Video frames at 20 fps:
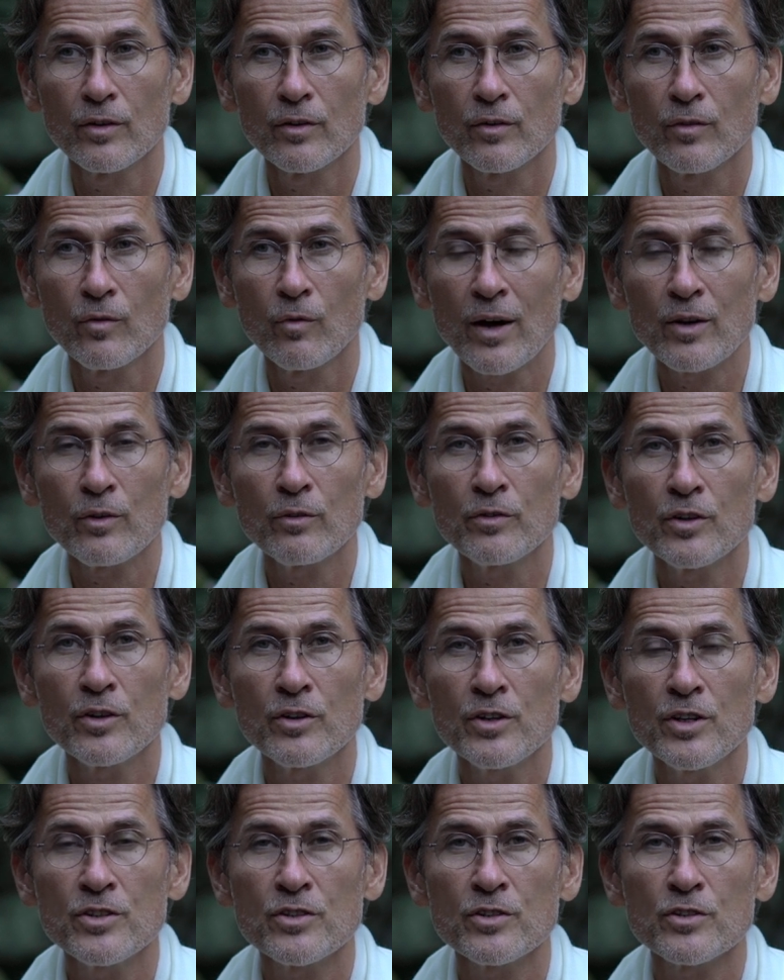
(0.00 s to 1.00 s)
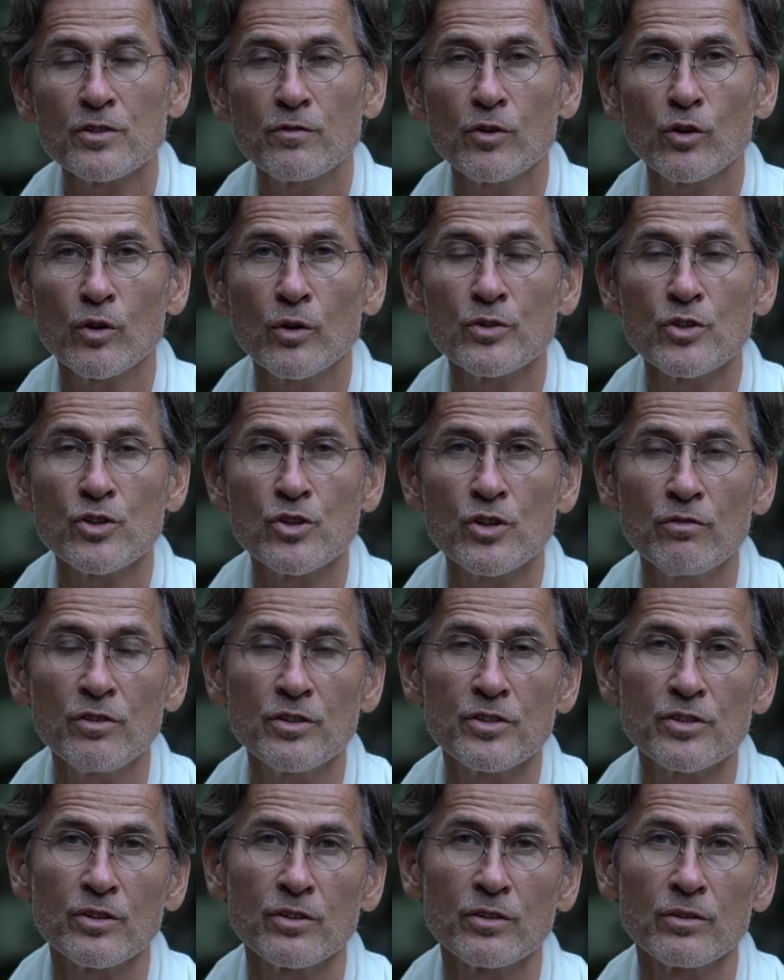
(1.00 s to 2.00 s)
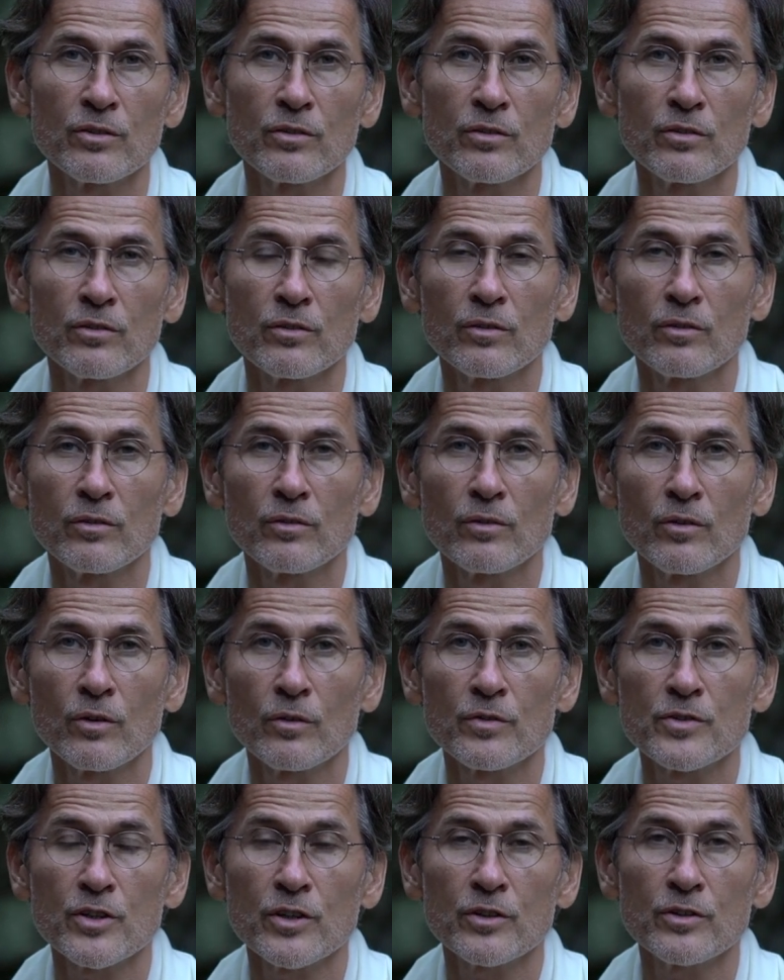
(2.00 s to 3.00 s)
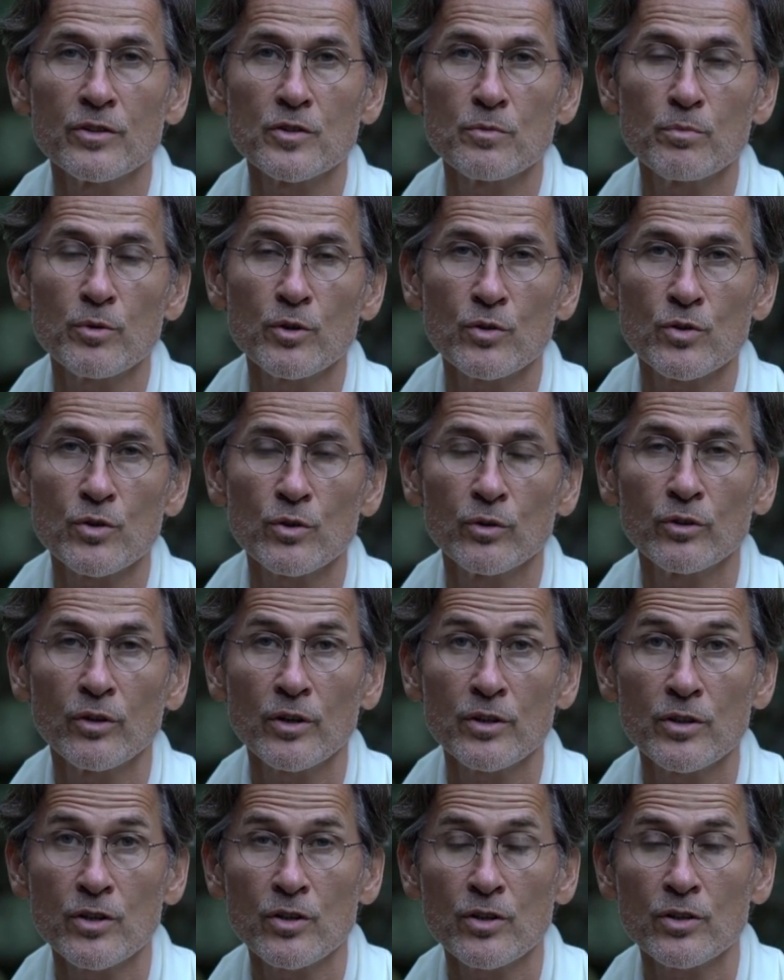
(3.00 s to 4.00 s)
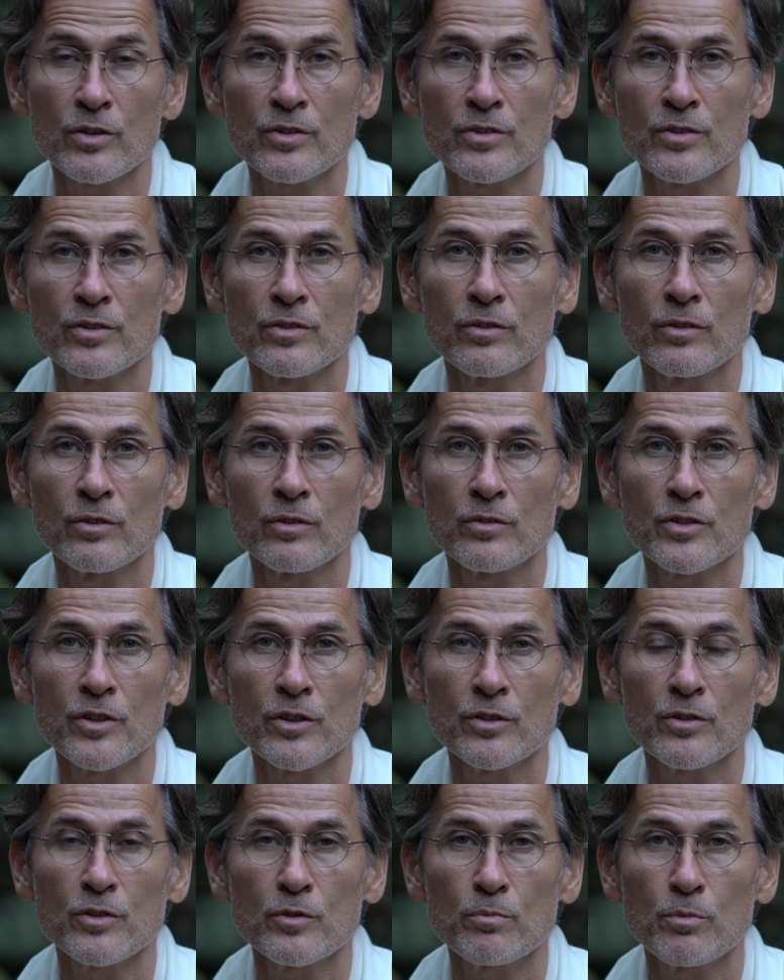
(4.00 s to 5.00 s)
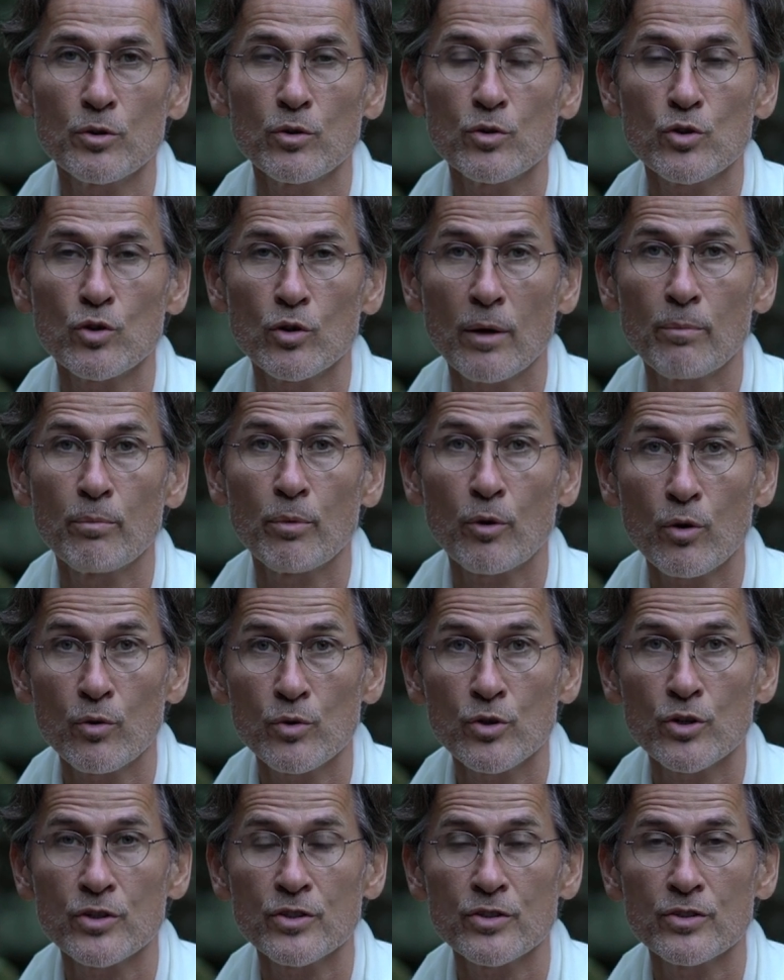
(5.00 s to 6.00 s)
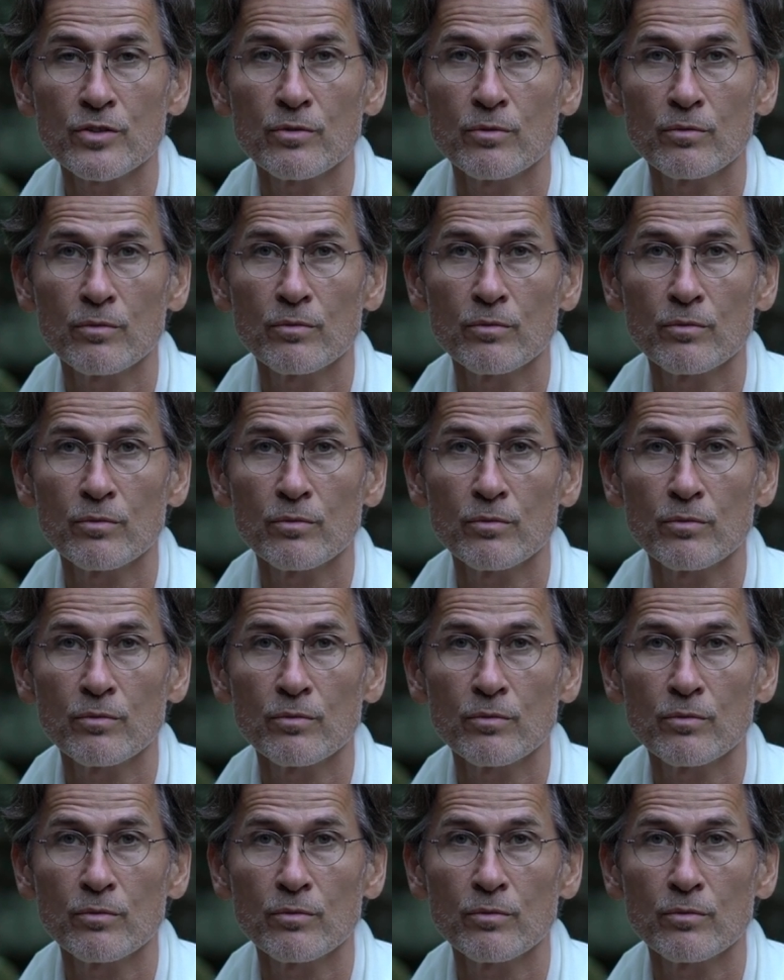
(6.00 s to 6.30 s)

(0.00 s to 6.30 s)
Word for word: one of the reasons for longevity of certain spiritual traditions, of certain spiritual approaches